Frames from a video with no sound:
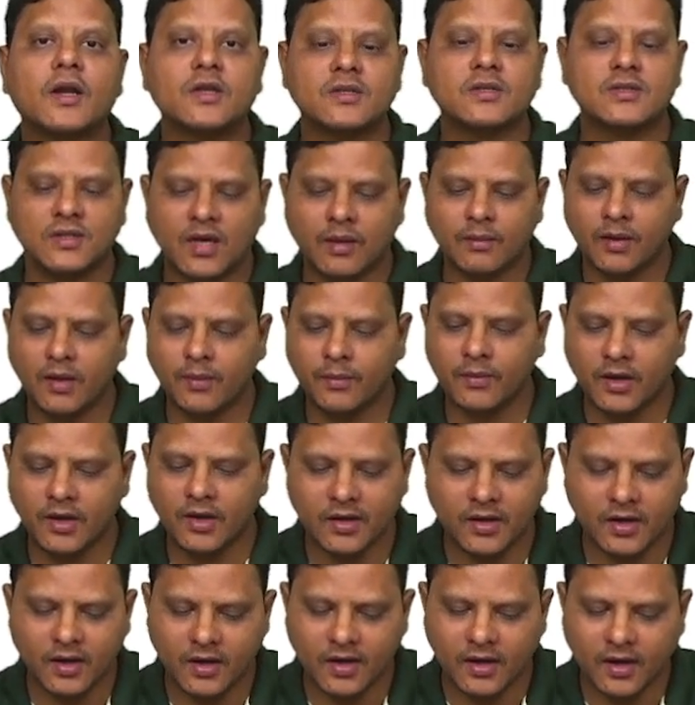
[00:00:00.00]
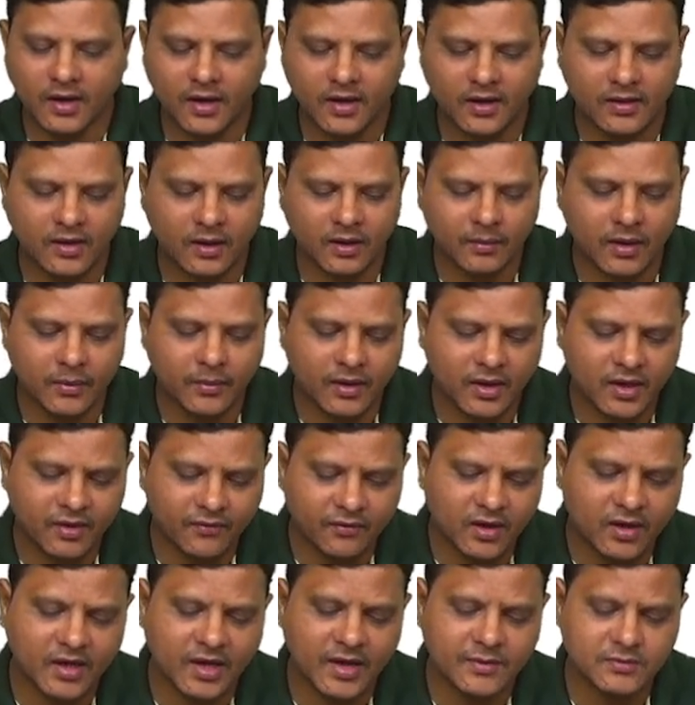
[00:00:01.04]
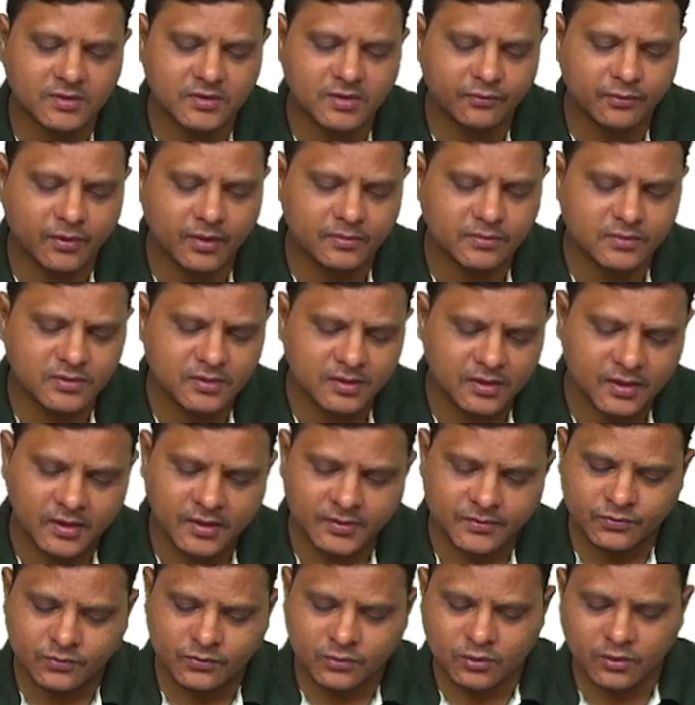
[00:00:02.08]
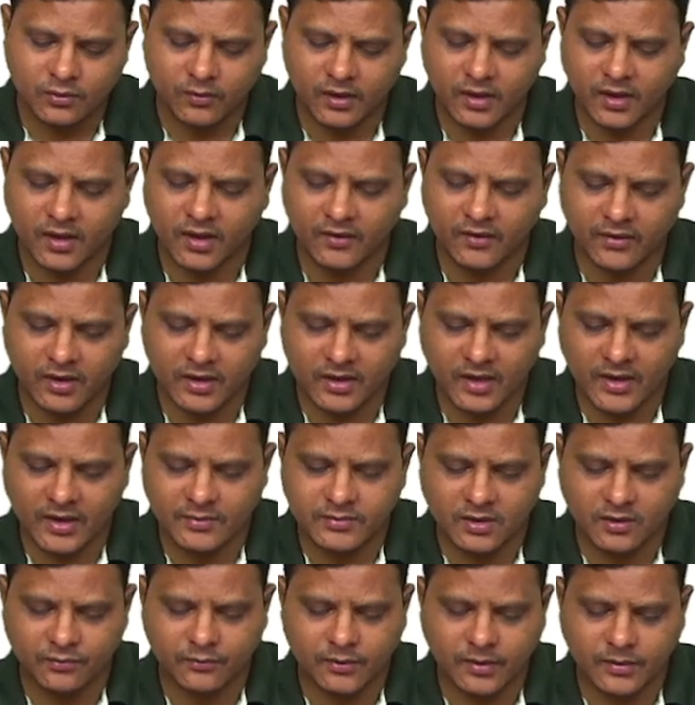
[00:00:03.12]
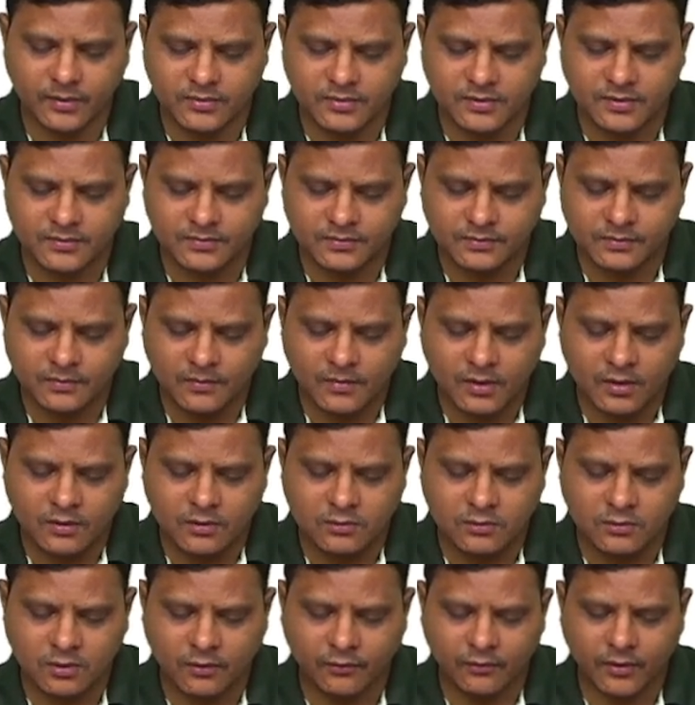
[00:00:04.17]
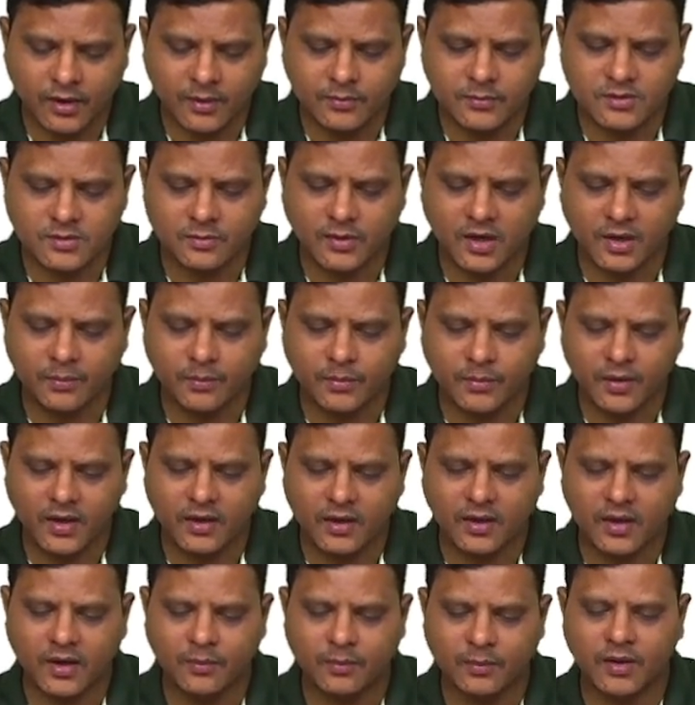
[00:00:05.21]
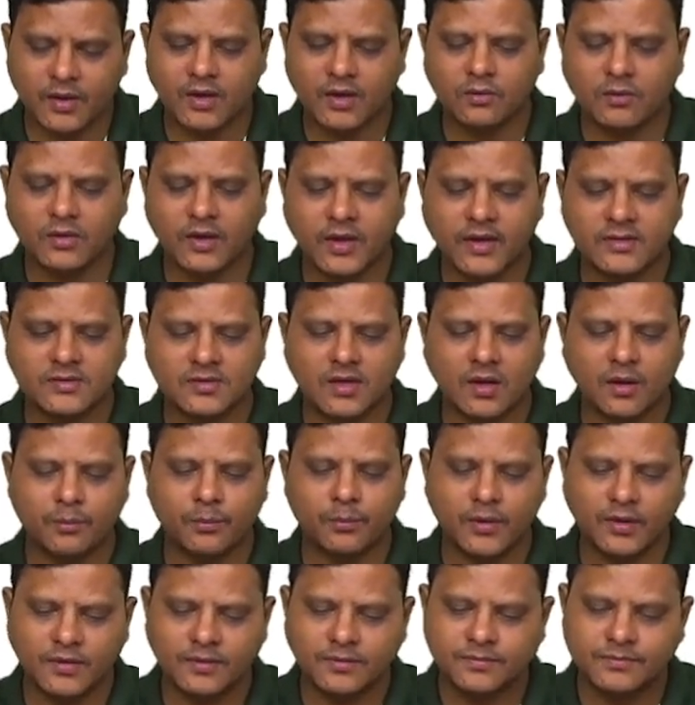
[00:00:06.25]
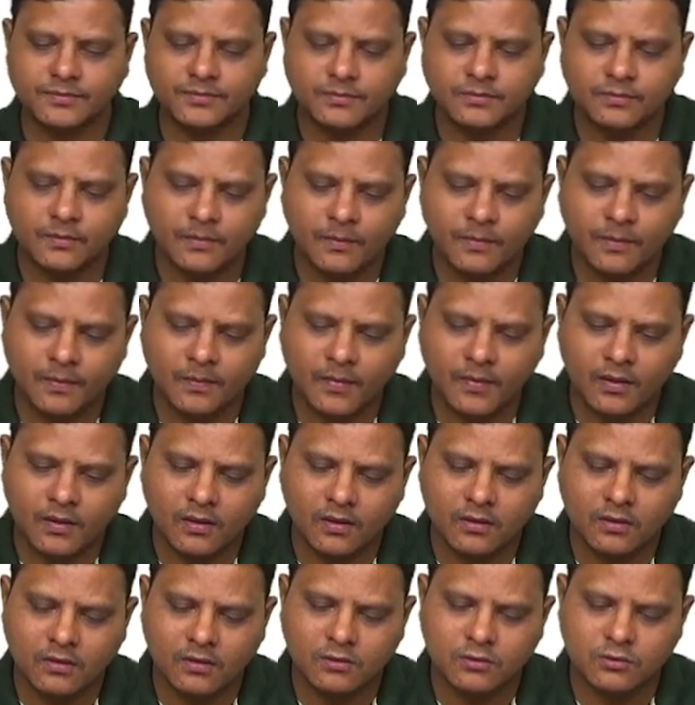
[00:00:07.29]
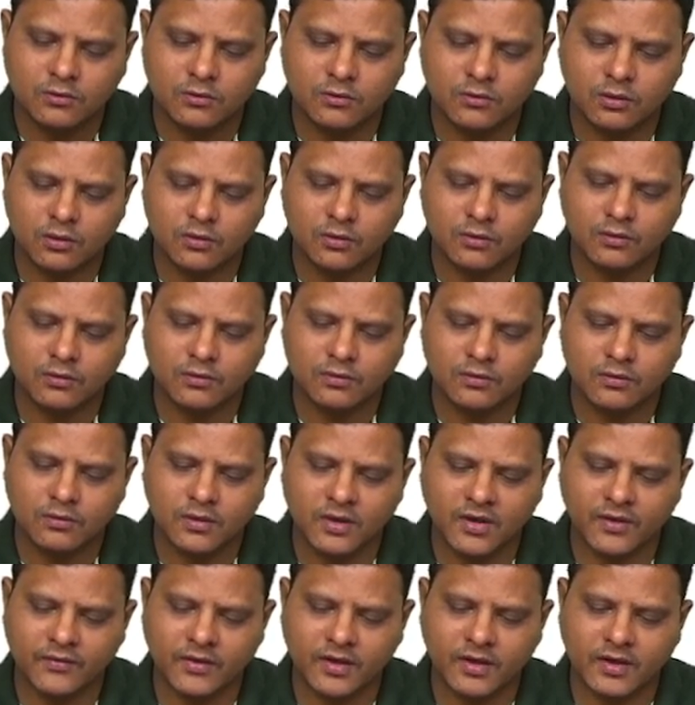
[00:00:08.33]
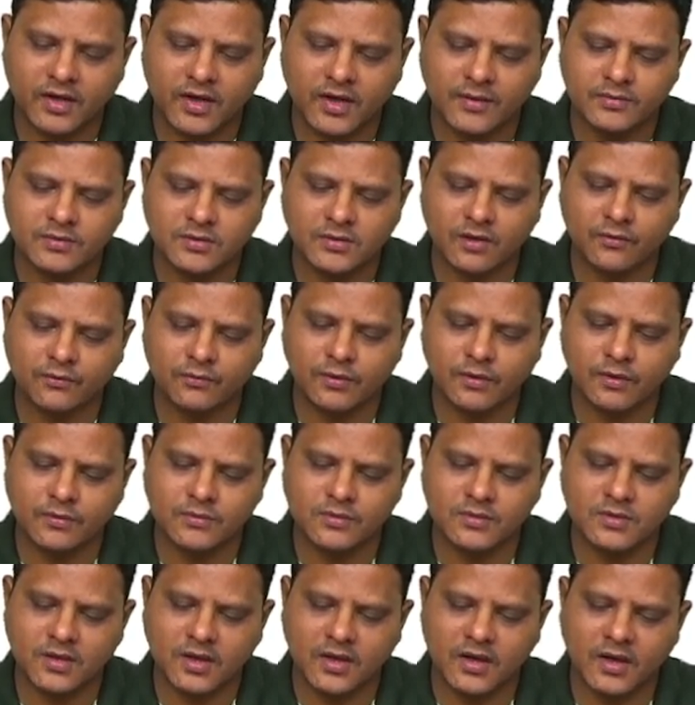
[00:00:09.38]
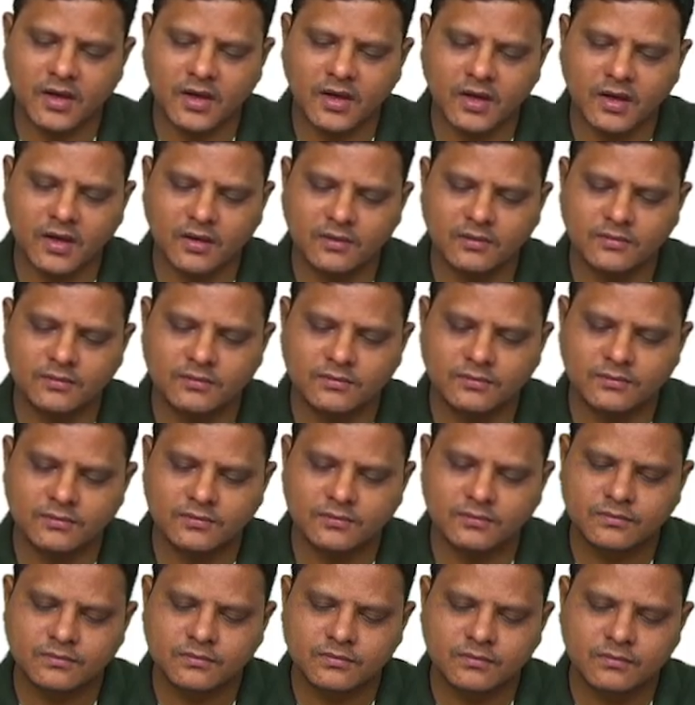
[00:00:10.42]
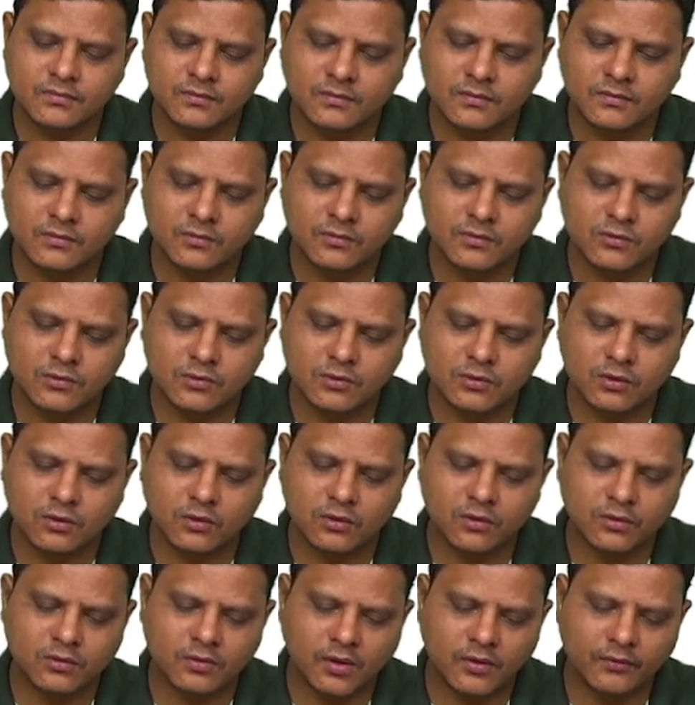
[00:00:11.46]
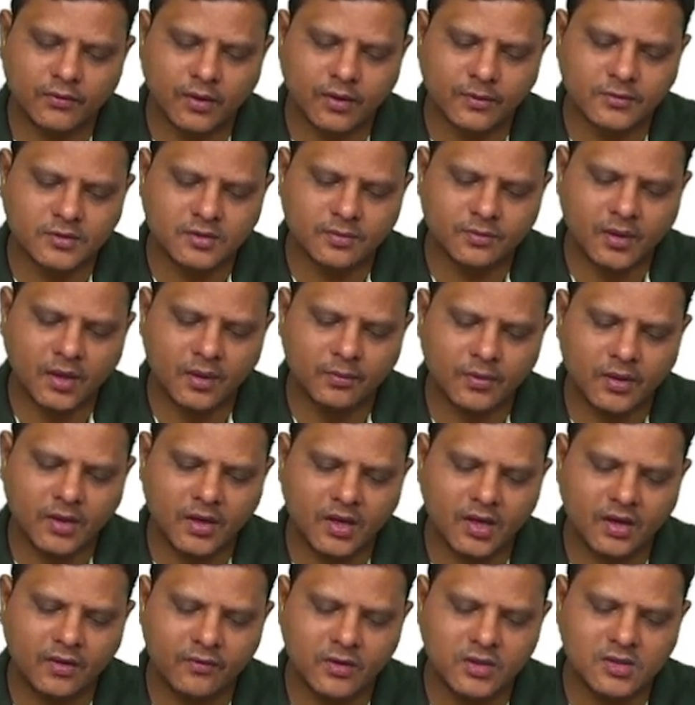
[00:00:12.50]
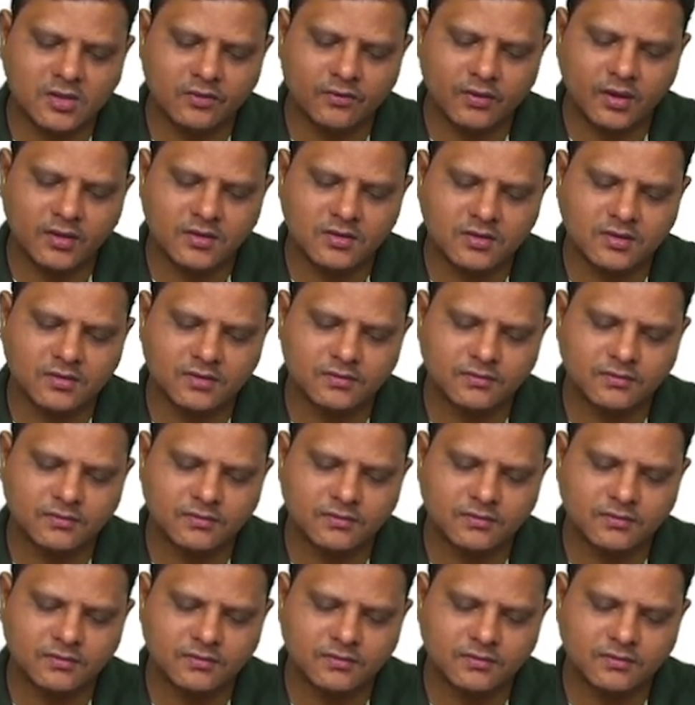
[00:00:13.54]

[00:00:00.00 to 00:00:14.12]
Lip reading: There may be in Indian country, there may be different types of firms. So what are different types of firms? So firms might be, let me give the example. So different types of firms in India. So the firms may be individuals.